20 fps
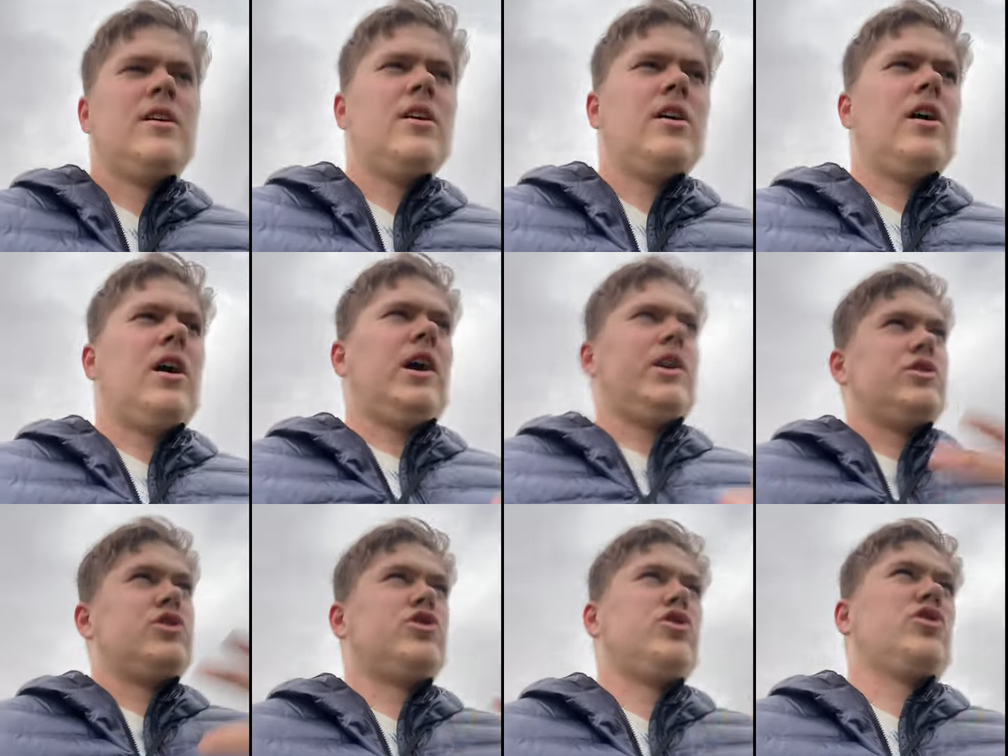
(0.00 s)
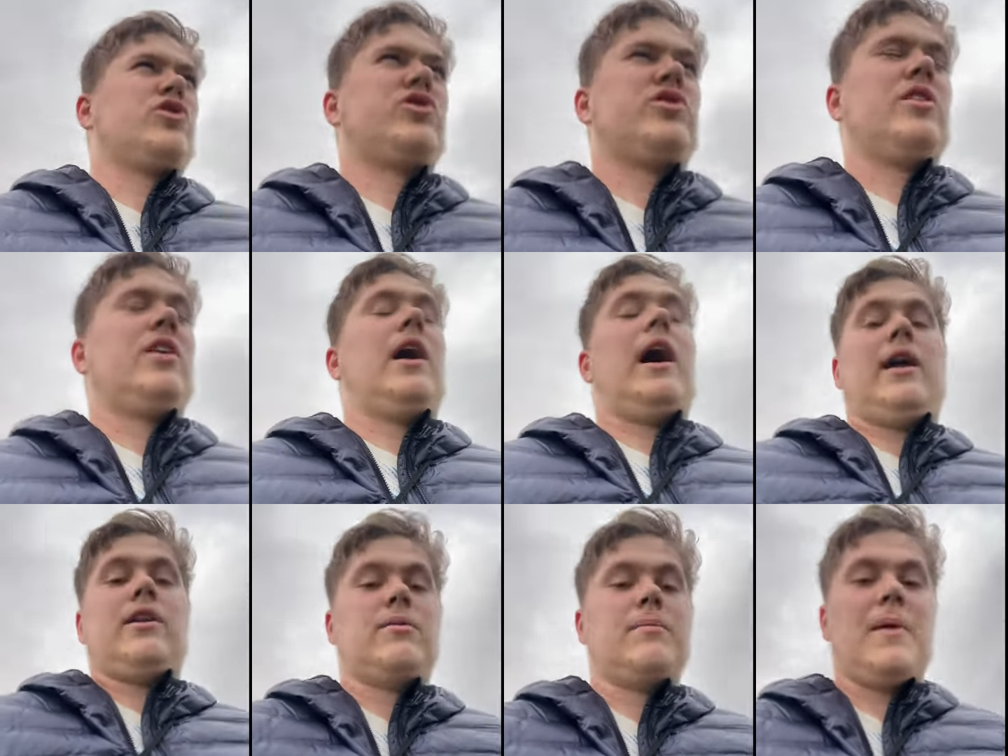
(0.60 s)
I do
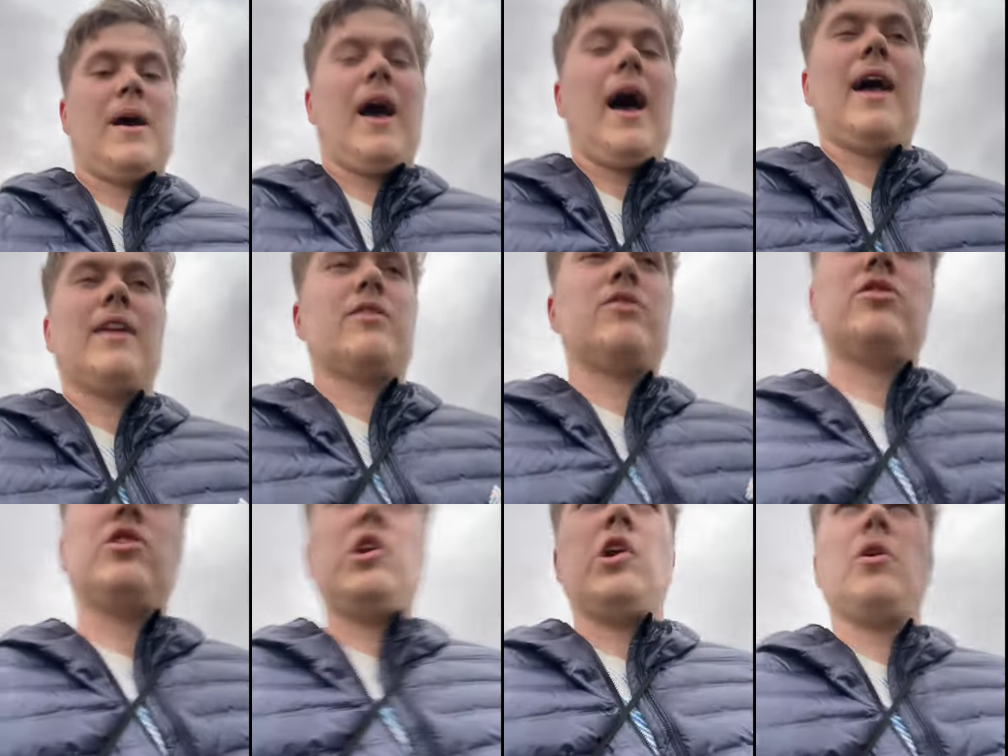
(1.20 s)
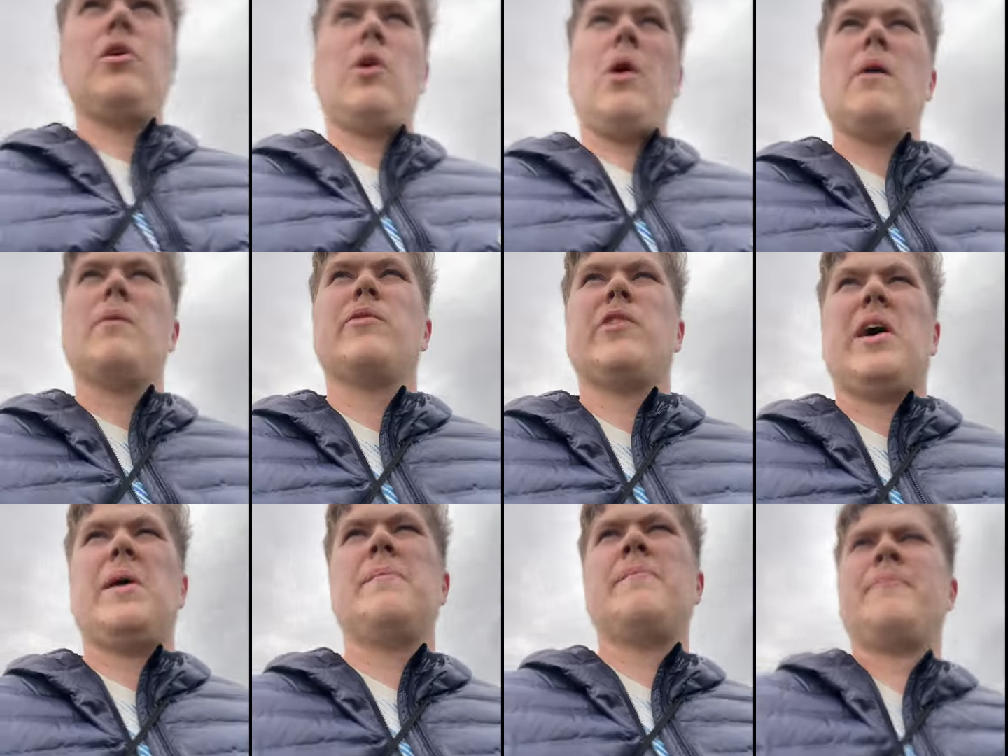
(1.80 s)
not know what I'm
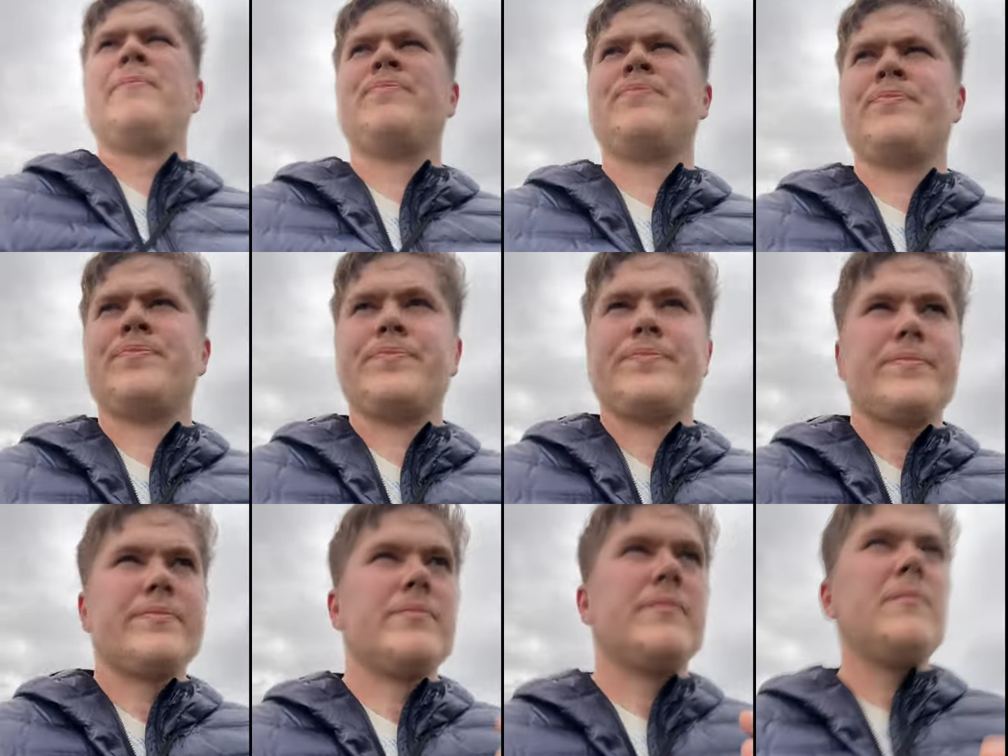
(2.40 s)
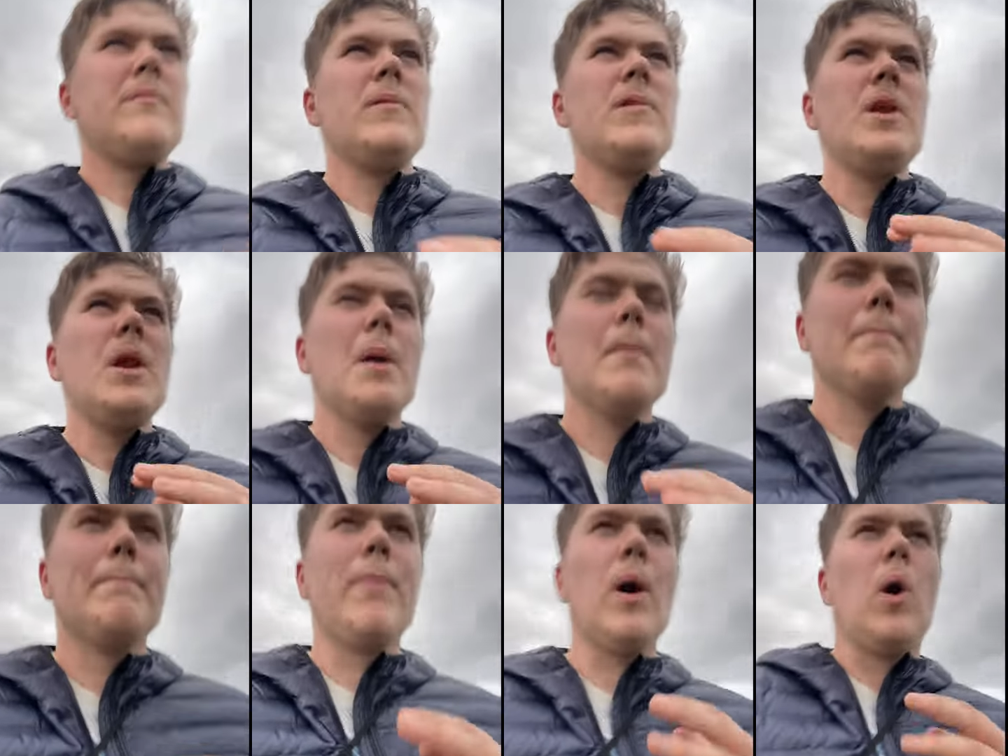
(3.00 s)
saying.
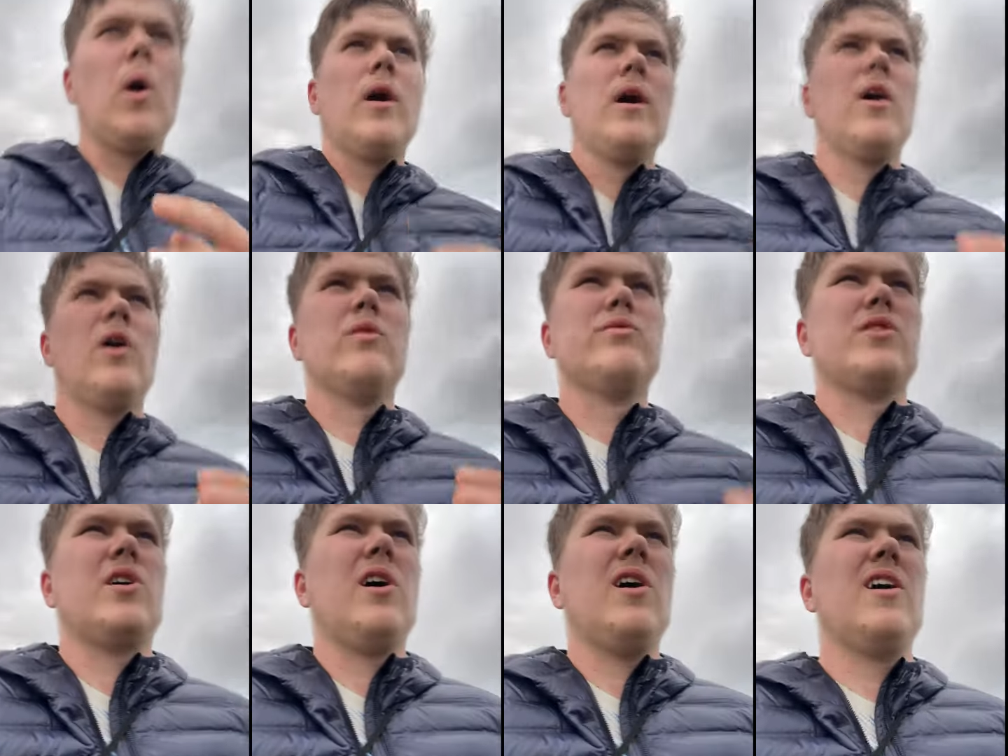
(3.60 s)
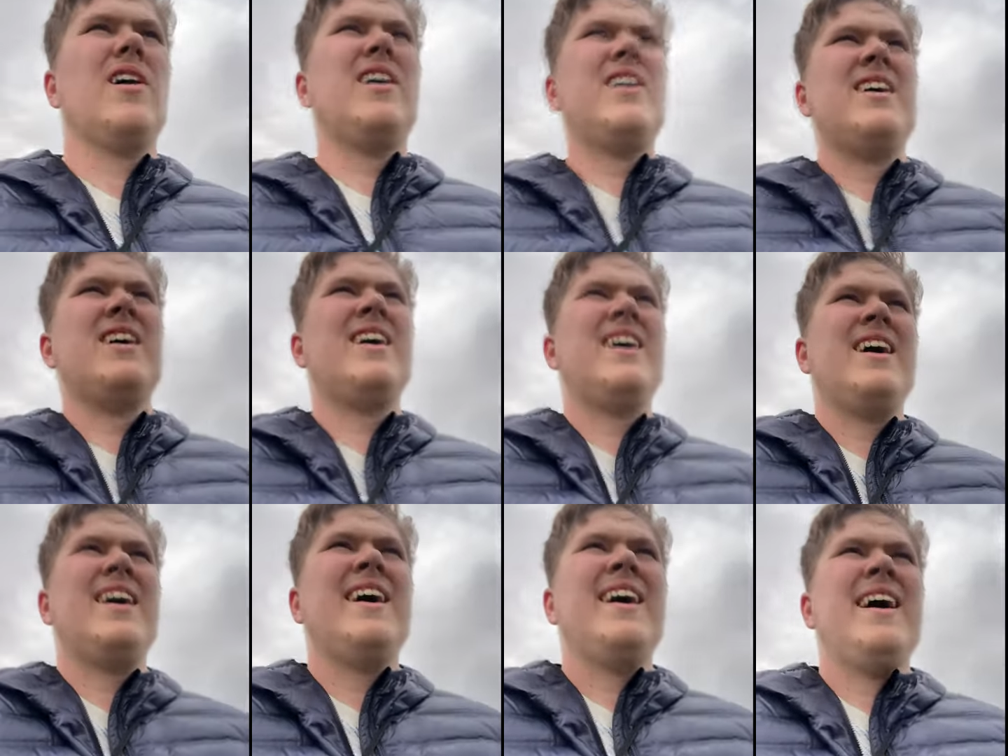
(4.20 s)
But overall,
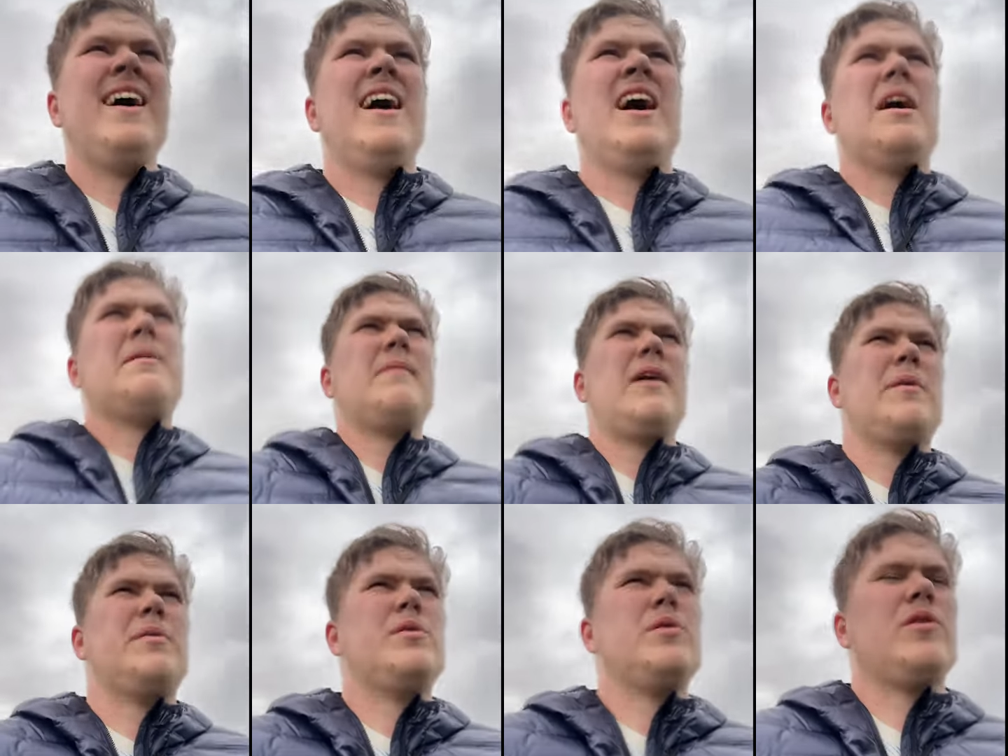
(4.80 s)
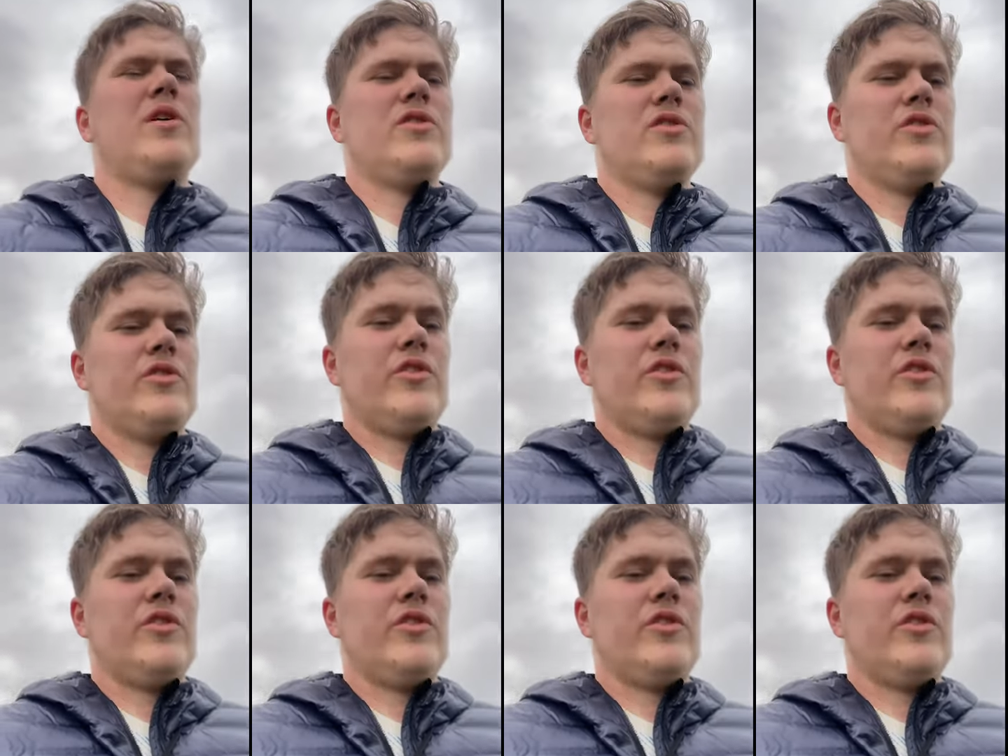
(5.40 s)
I'm happy with what I'm going to